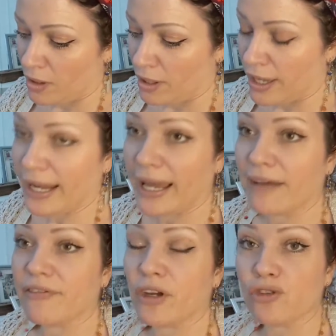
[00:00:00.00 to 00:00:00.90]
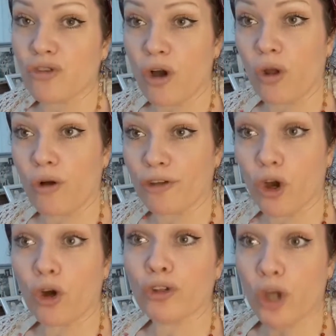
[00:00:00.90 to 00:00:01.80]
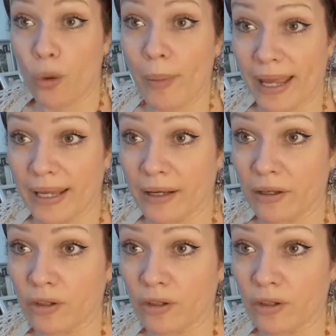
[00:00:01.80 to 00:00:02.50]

have the control over your domain.